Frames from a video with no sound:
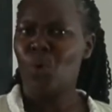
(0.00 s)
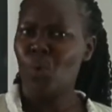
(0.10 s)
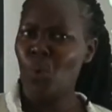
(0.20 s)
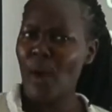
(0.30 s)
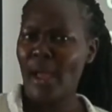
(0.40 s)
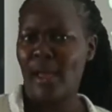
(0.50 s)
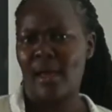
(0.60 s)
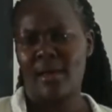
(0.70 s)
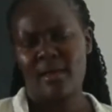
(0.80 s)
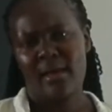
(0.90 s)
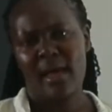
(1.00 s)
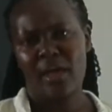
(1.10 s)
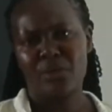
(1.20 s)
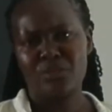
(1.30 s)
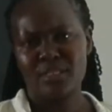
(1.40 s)
Where
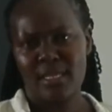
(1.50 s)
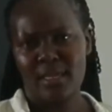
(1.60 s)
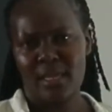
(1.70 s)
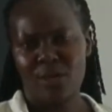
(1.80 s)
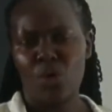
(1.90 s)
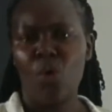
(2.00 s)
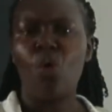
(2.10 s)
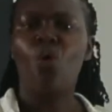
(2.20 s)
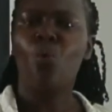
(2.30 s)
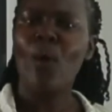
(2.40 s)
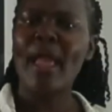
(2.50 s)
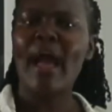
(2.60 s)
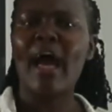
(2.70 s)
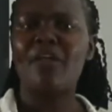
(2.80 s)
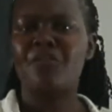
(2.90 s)
are you taken? Oh, where
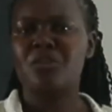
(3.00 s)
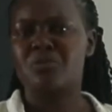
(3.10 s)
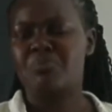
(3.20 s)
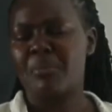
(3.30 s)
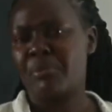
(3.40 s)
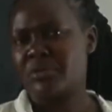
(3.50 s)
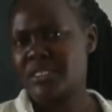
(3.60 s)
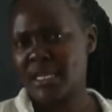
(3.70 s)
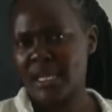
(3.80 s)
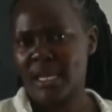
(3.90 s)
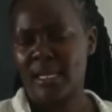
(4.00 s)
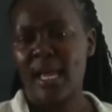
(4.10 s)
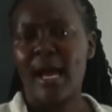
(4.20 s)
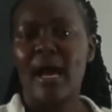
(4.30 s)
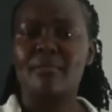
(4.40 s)
are those people taken?
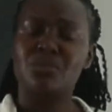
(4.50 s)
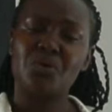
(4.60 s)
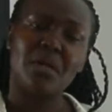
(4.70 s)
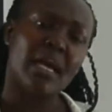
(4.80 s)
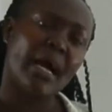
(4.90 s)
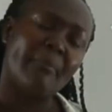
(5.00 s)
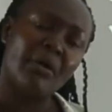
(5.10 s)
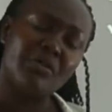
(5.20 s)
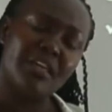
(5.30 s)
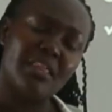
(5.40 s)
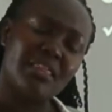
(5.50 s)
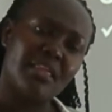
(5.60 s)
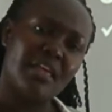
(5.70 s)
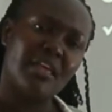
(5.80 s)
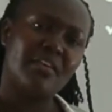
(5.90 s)
I'm talking about the
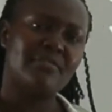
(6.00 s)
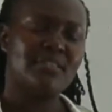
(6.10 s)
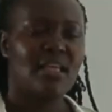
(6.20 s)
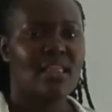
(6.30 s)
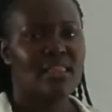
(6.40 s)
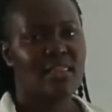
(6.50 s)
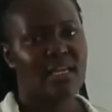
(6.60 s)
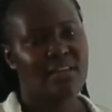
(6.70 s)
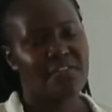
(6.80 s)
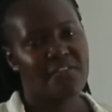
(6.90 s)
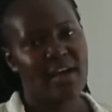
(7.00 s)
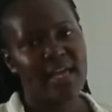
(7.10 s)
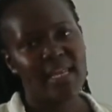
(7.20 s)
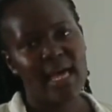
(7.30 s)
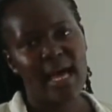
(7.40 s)
thieves, the
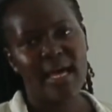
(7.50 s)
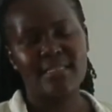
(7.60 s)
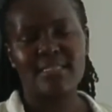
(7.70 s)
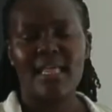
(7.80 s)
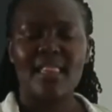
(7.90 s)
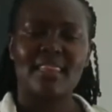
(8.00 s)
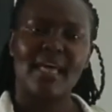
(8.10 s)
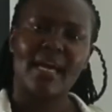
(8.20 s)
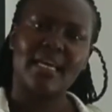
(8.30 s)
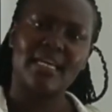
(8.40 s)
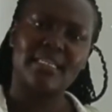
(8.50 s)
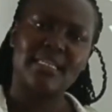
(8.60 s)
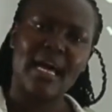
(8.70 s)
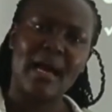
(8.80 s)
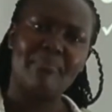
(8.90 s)
defilers, the
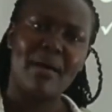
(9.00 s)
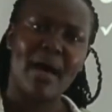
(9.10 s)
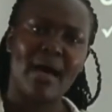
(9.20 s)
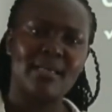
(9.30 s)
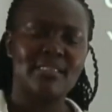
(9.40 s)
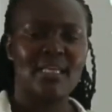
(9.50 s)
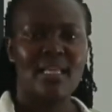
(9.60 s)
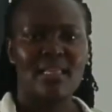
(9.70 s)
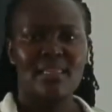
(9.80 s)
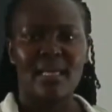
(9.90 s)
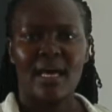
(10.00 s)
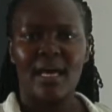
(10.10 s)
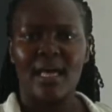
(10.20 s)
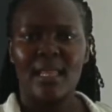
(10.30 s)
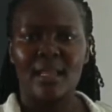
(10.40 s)
kidnappers,
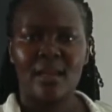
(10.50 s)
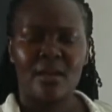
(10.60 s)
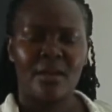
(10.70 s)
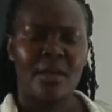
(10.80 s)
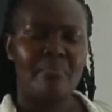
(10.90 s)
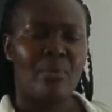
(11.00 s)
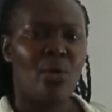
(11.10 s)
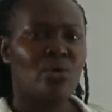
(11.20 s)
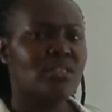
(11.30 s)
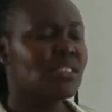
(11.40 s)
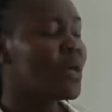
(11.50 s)
the rebels.